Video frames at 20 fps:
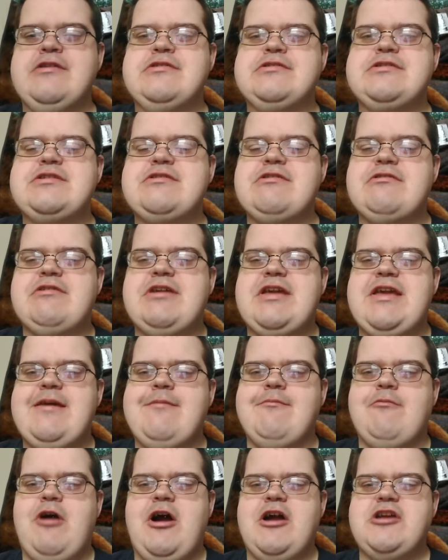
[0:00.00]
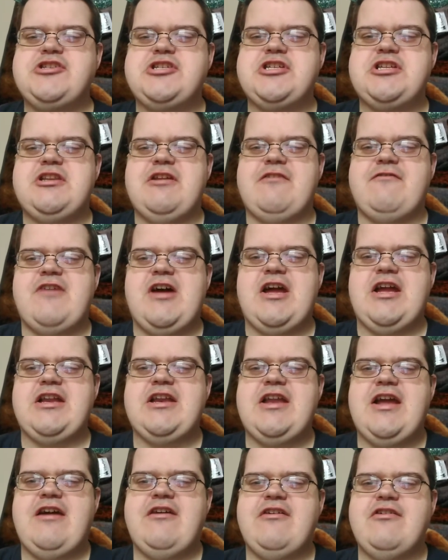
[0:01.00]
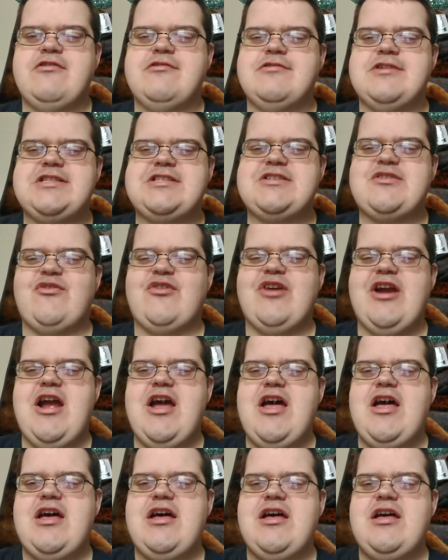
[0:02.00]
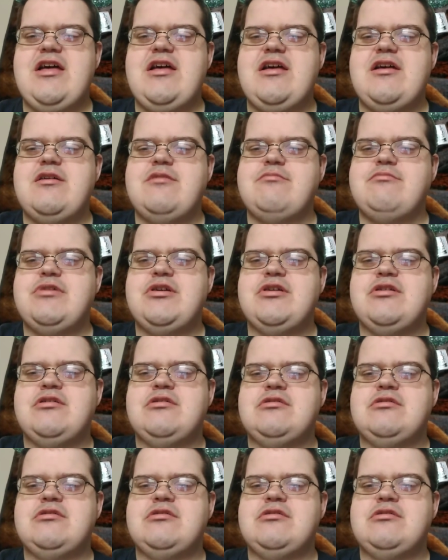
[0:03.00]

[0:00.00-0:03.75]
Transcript: So keep watching to find out who it's from.